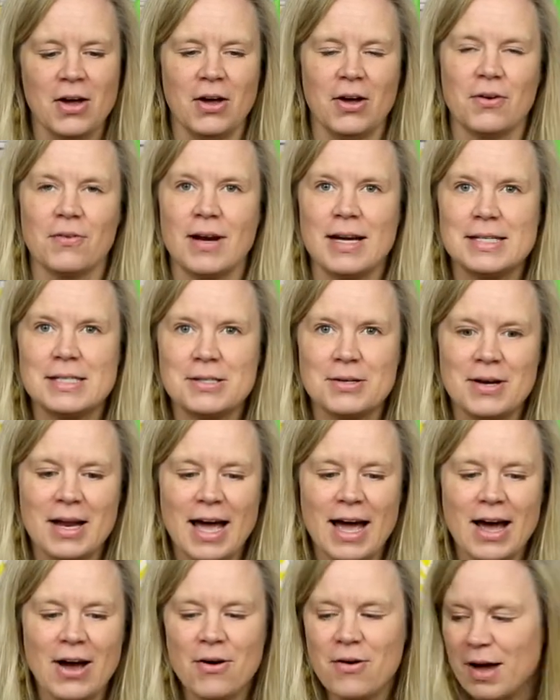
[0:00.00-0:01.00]
All right, so
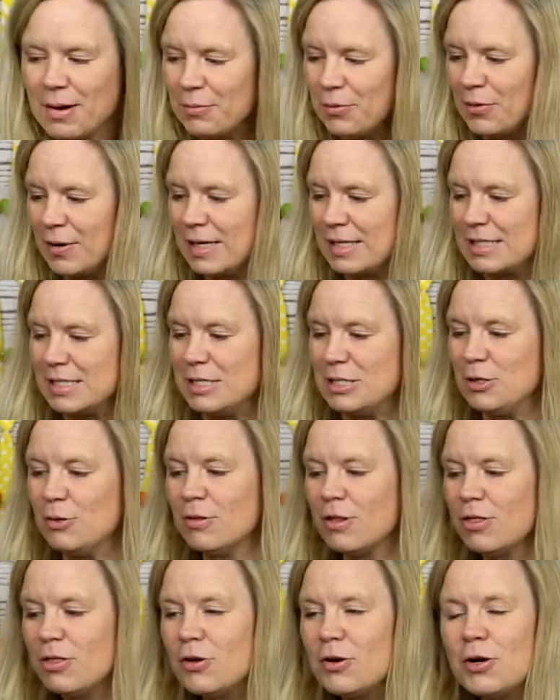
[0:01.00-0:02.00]
now I'm going to do
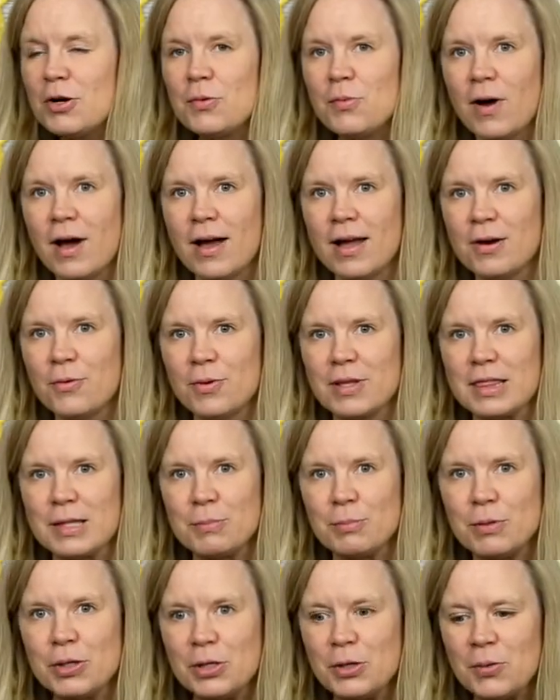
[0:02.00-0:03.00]
the third one with
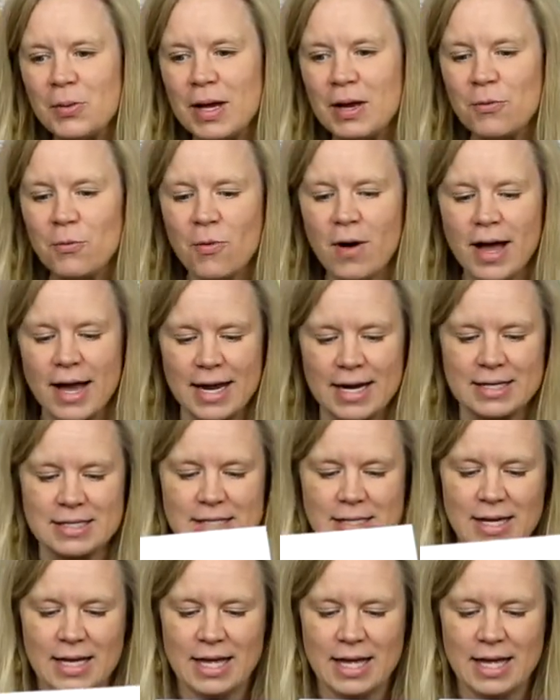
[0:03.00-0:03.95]
the blue and white